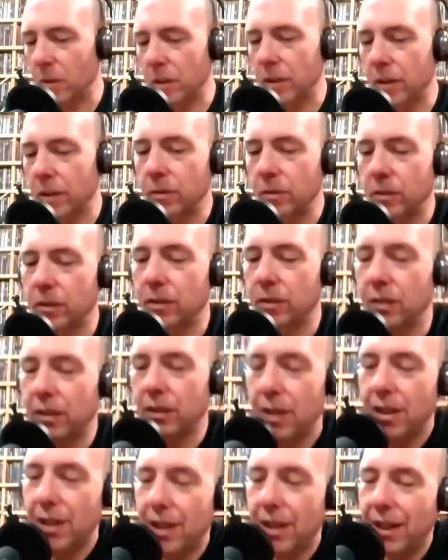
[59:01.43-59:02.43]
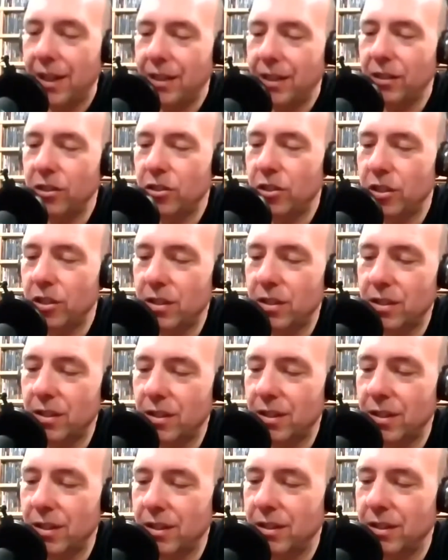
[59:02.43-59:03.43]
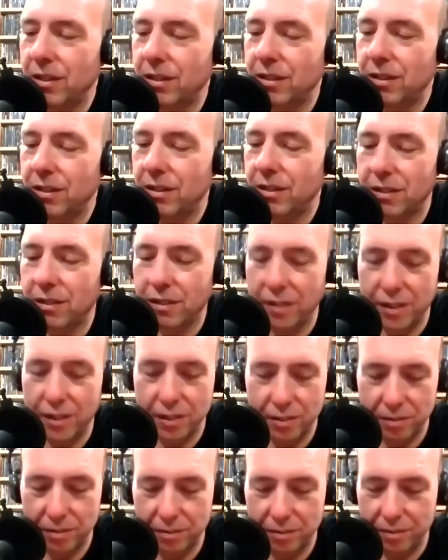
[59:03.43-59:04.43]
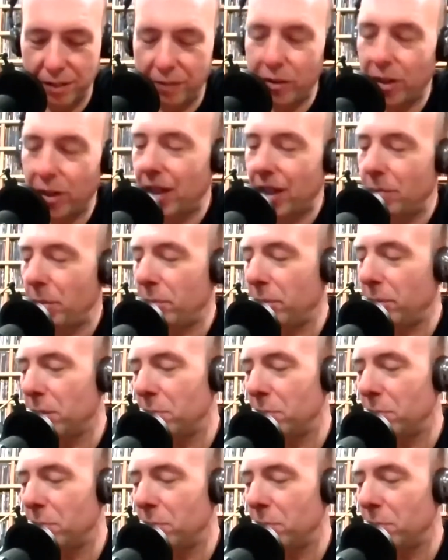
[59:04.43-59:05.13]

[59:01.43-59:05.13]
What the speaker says: You know, English is you know, a lot of people